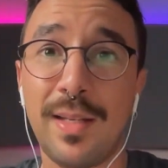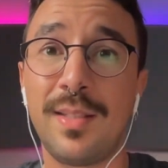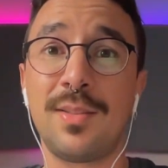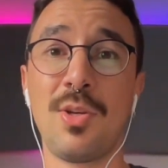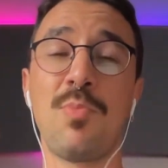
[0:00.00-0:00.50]
It's
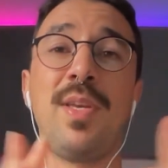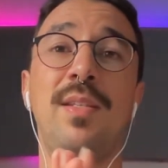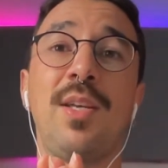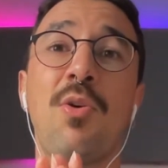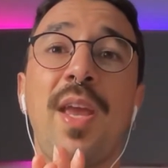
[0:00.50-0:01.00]
going to be easy,
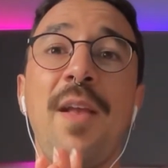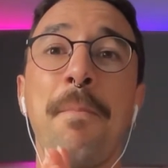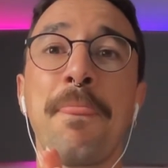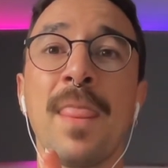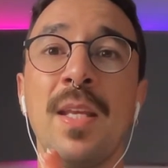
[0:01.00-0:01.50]
okay?
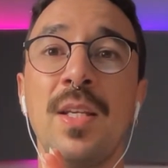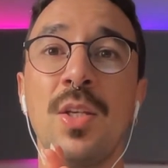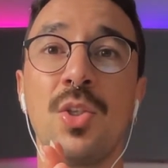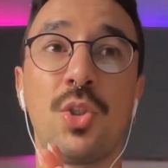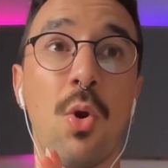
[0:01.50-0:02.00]

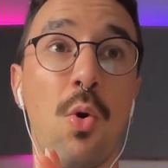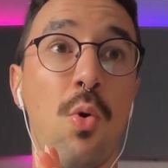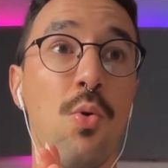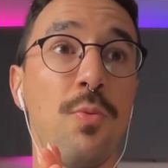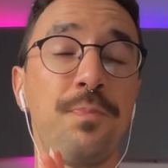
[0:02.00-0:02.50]

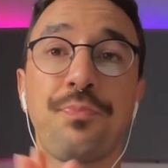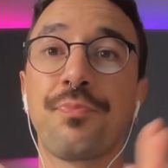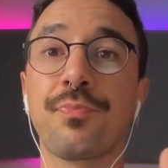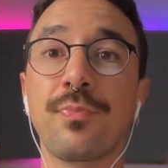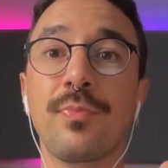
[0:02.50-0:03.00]
So
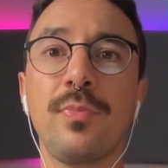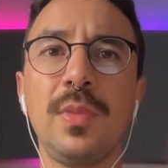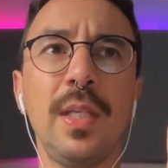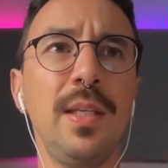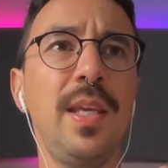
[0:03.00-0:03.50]

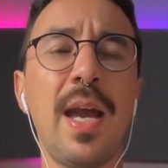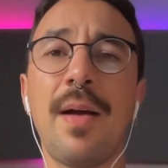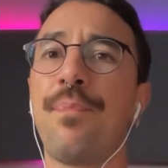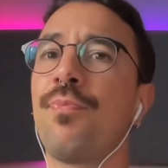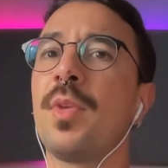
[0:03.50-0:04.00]
yeah,
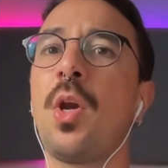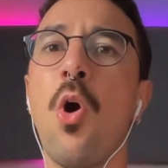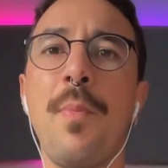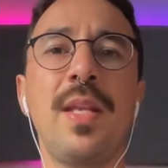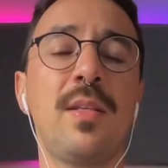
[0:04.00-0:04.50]

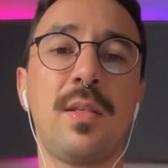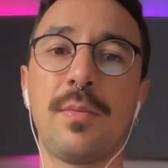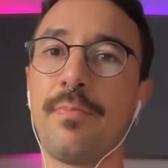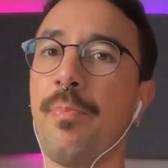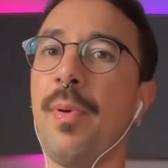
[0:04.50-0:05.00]

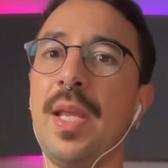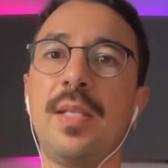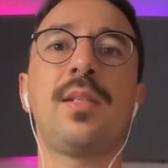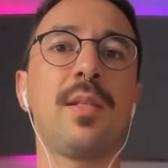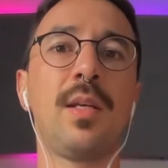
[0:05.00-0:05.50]
comments,
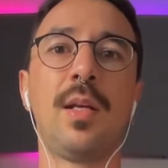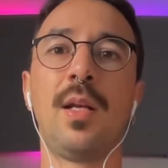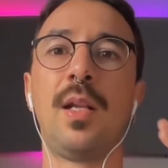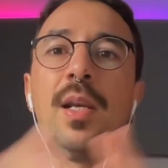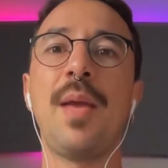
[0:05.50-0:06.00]
please
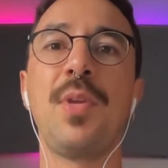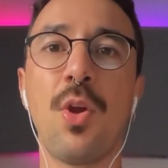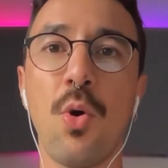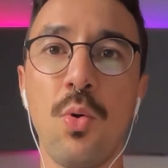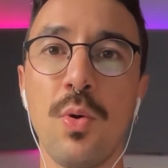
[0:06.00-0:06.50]
let me
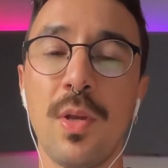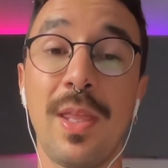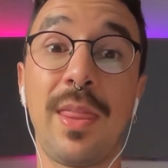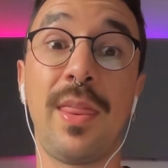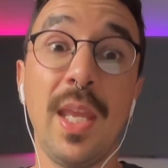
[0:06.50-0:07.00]
know.
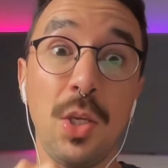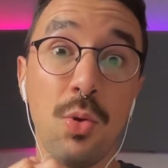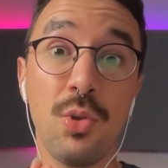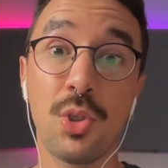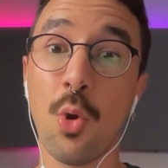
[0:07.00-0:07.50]
Thank you
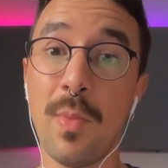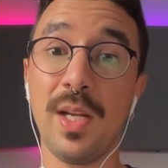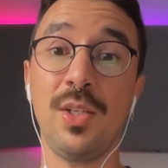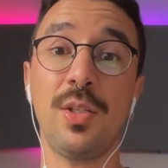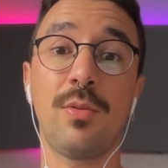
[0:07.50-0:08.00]
so
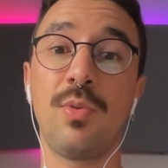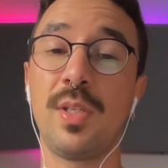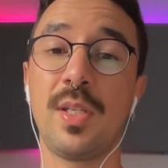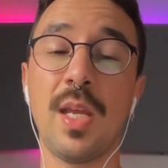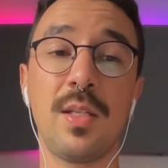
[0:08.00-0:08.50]
much to
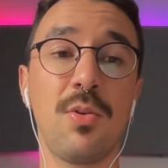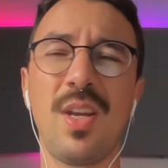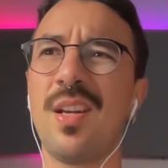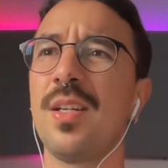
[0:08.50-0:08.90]
stay until the end.